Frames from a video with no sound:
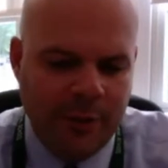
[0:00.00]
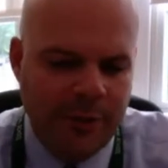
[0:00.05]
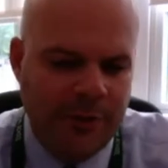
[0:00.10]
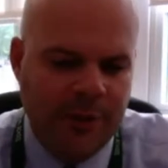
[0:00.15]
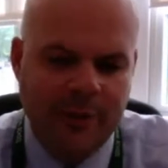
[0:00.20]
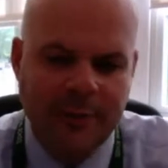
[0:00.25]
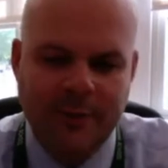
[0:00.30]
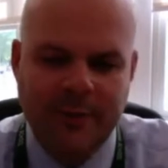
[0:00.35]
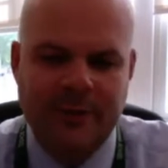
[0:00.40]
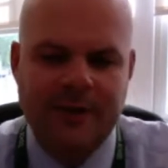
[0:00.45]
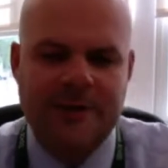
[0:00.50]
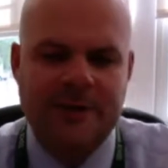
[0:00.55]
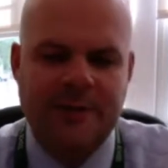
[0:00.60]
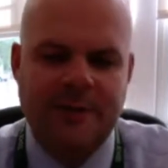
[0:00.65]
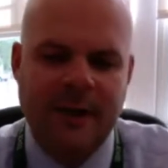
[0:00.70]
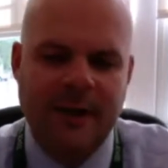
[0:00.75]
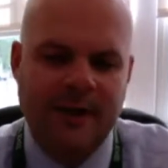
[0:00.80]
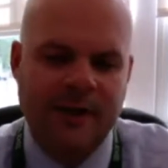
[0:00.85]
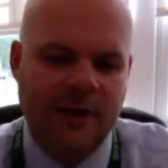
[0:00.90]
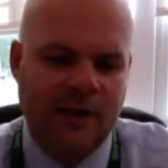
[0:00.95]
or didn't
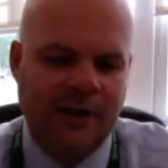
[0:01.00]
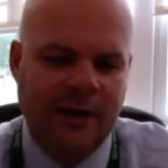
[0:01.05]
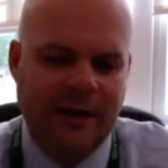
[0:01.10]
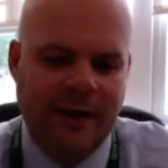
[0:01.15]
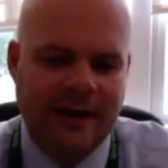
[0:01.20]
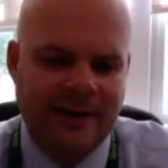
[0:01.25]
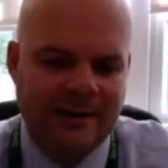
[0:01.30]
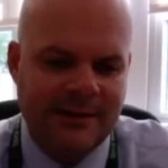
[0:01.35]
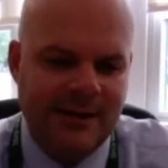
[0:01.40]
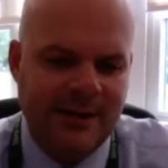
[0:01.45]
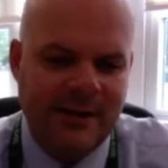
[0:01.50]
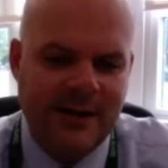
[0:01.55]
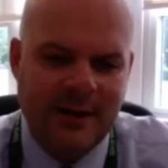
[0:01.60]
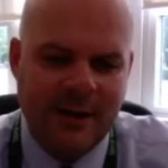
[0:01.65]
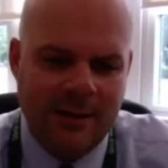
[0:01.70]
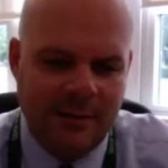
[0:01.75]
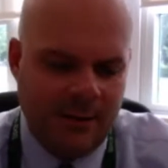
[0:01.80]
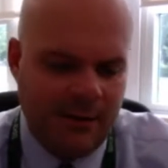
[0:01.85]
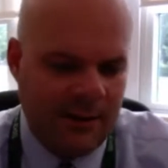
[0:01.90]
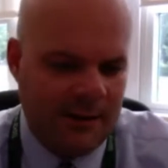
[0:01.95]
participate in your class
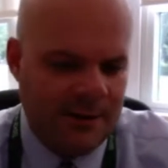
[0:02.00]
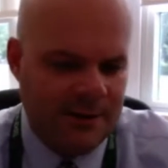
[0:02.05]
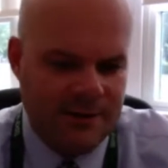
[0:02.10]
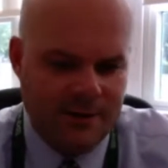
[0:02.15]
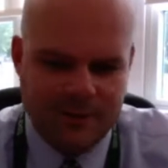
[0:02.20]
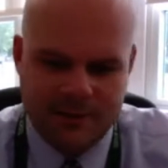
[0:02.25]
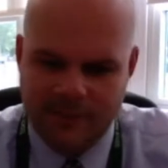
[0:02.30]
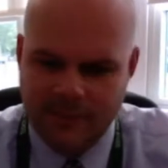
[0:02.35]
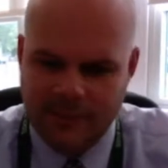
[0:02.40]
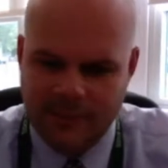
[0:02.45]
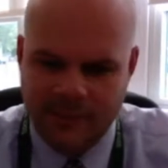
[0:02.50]
because